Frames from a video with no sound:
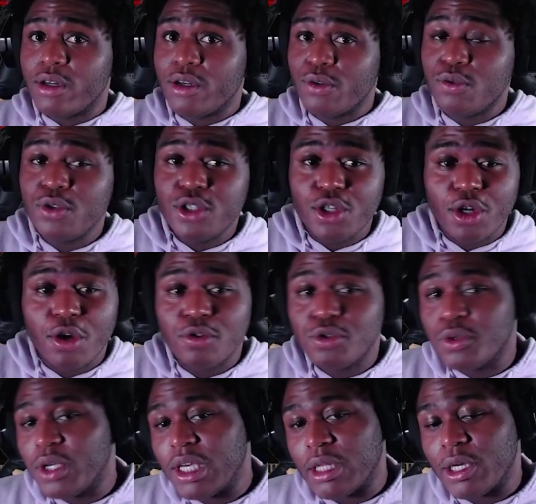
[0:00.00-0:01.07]
Who is your go-to
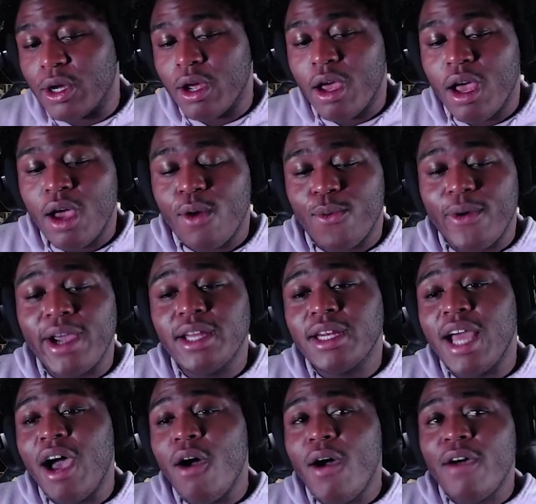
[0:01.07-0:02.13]
killer? Right
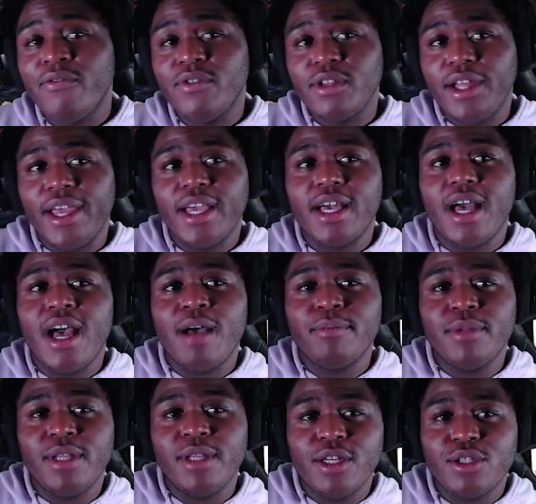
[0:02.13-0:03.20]
now, I feel like I'm
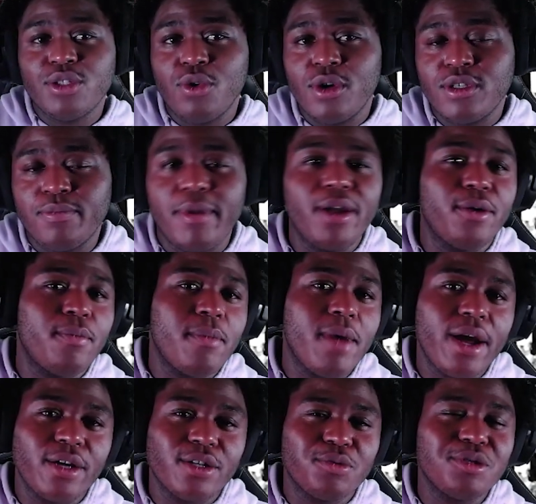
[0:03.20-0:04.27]
leaning towards Michael
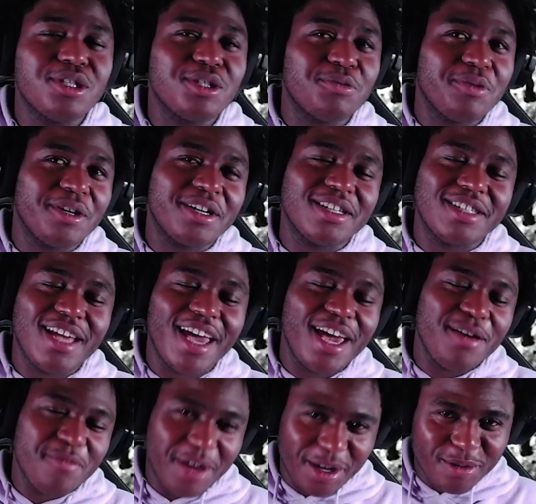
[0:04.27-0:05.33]
Myers, which is weird because I hate
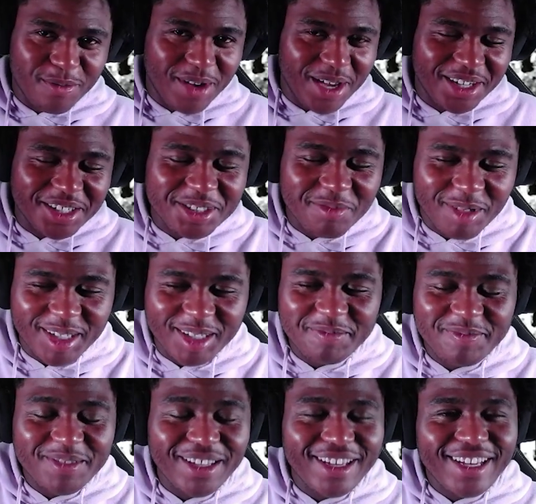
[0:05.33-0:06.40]
Michael Myers. But
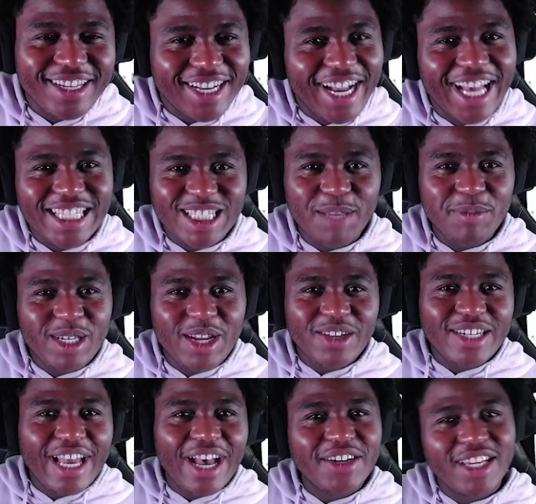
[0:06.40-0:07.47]
guys, let me know
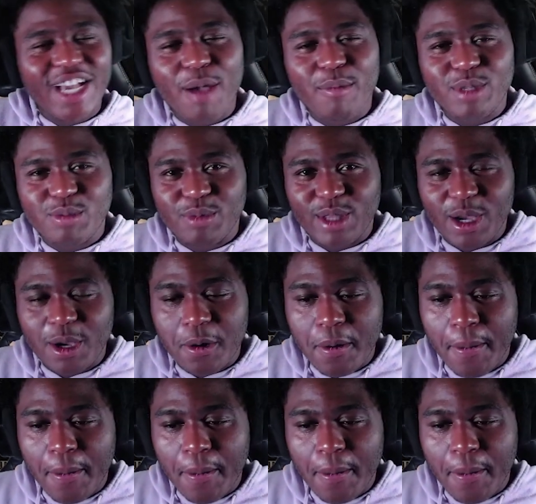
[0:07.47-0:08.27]
down in the comments below.